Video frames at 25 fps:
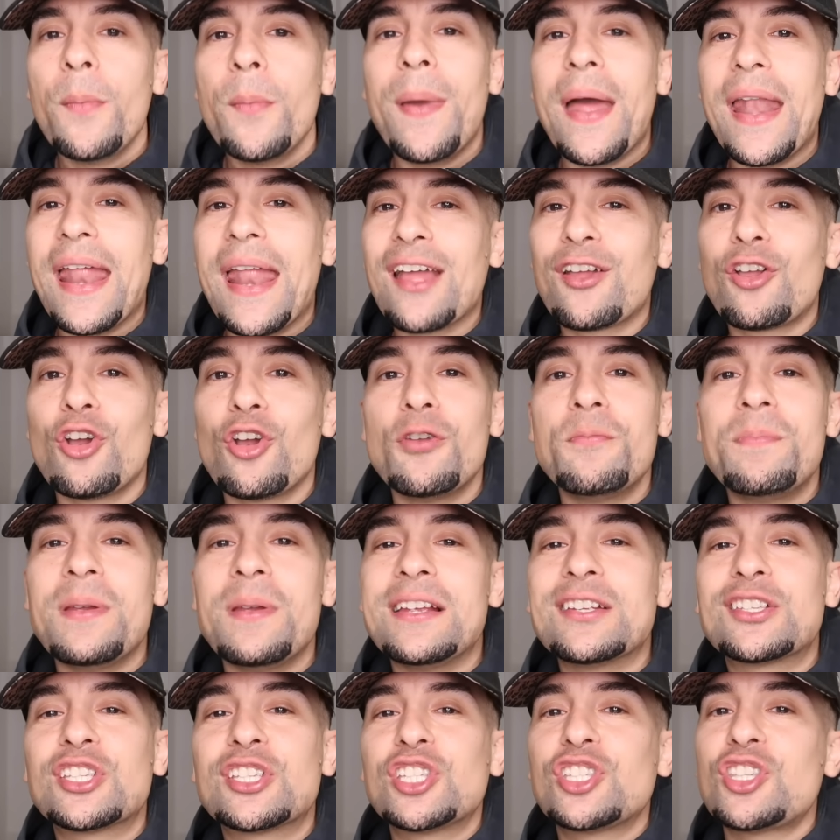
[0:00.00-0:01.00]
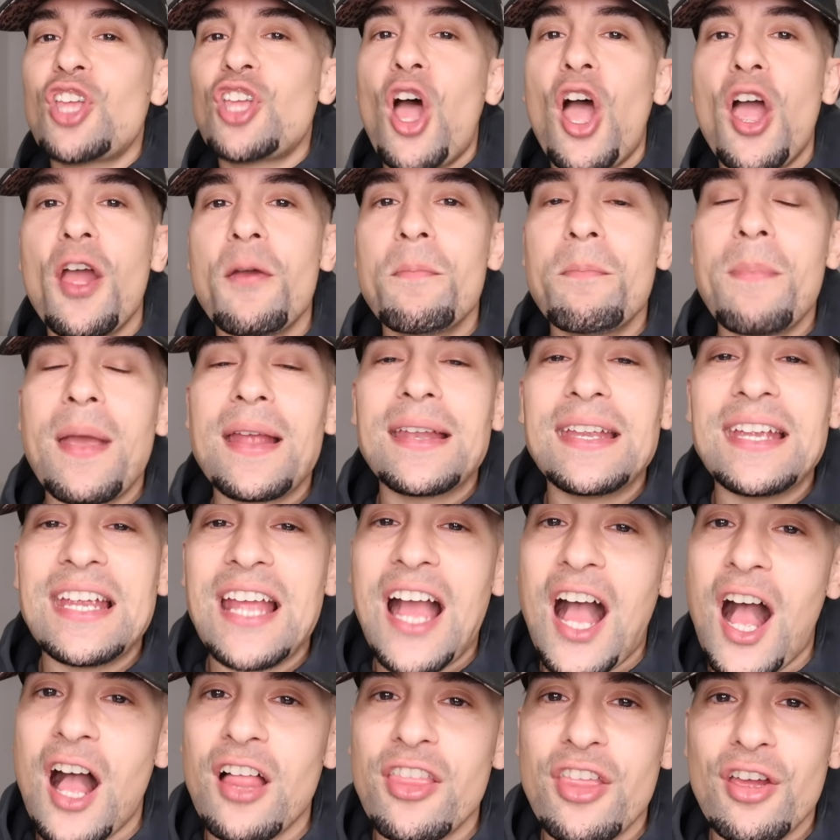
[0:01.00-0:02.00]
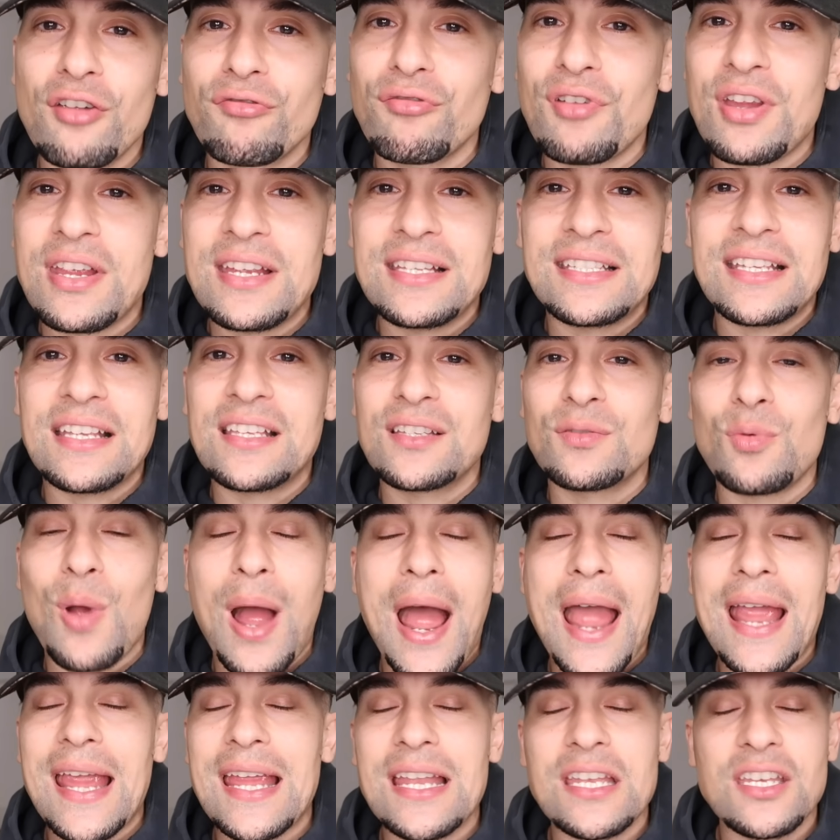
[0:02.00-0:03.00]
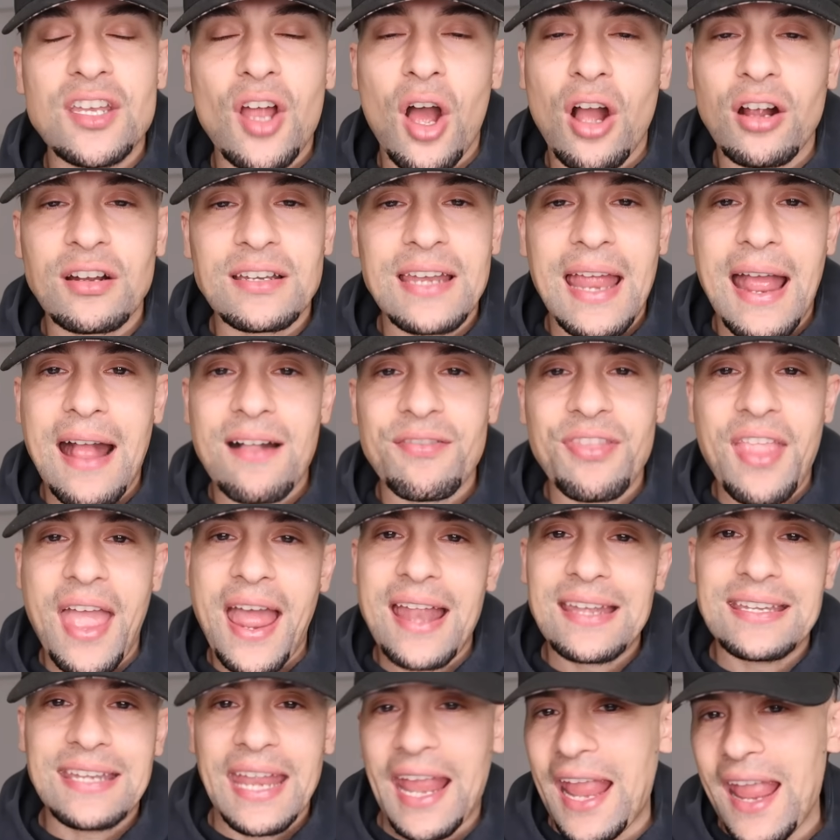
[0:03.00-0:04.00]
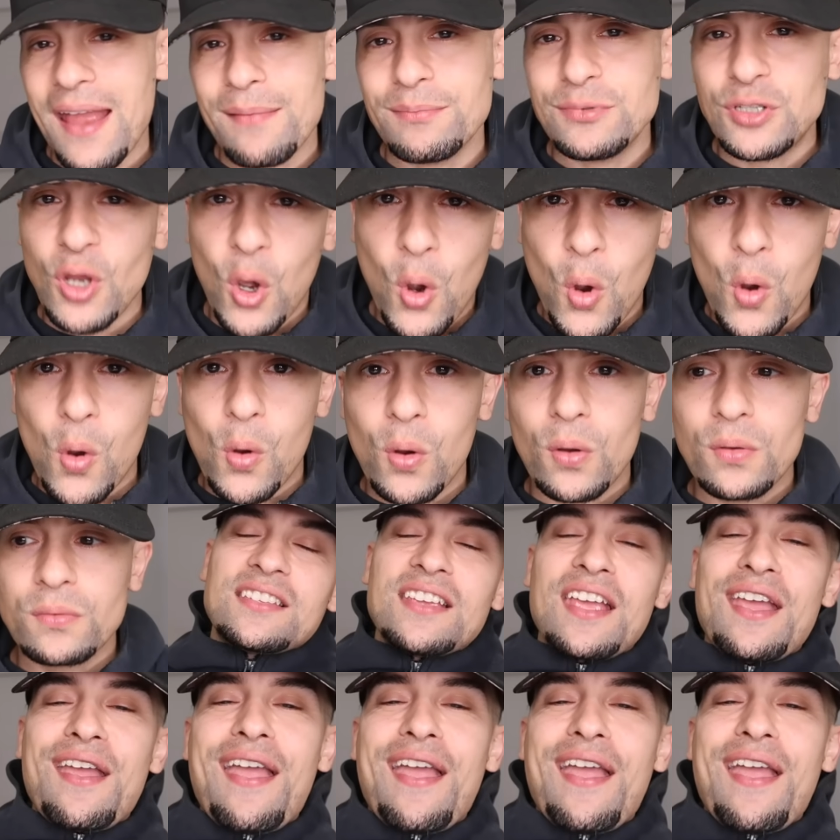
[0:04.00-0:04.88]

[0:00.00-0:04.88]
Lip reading: But there could be so many other reasons why he knocked down that damn door.